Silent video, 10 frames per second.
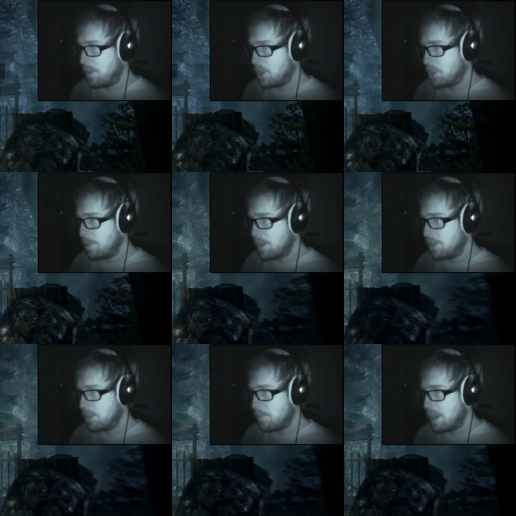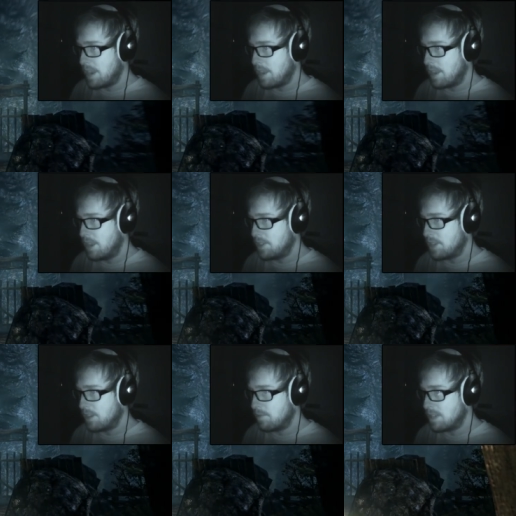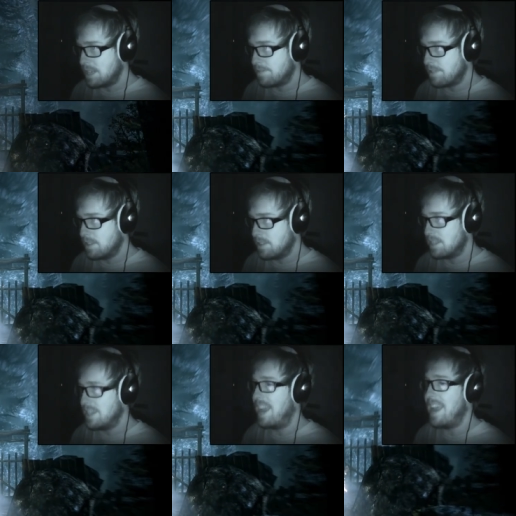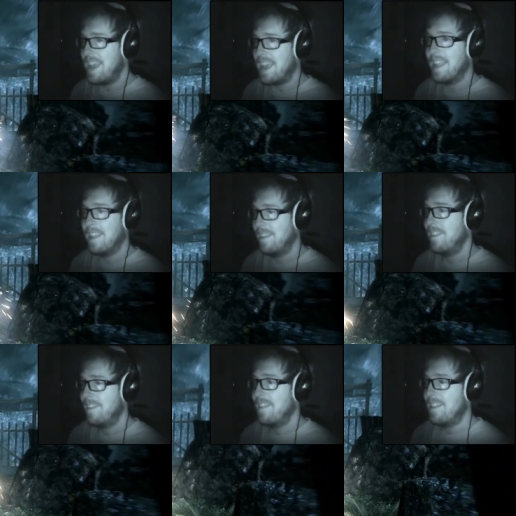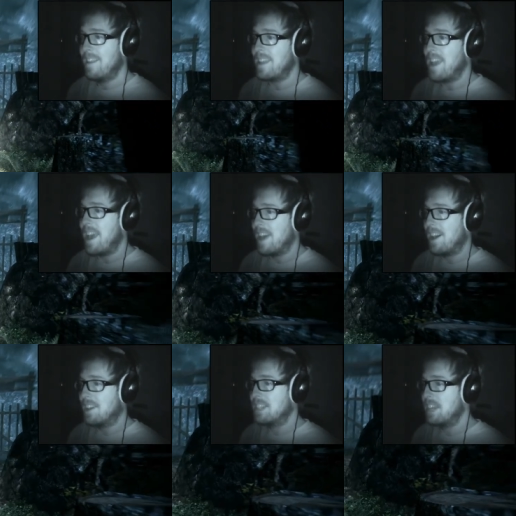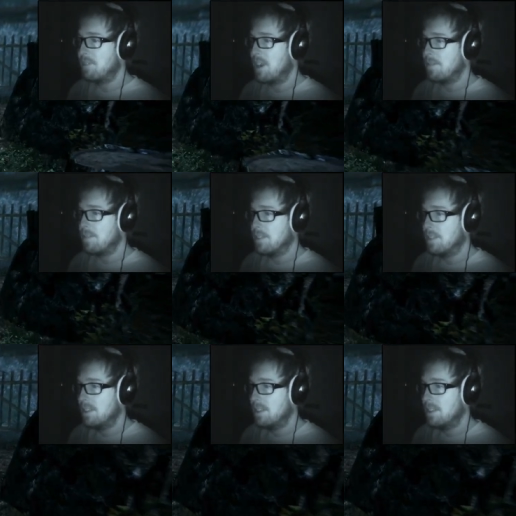I should be using my hunting rifle. Yeah. Yeah, hunting rifle.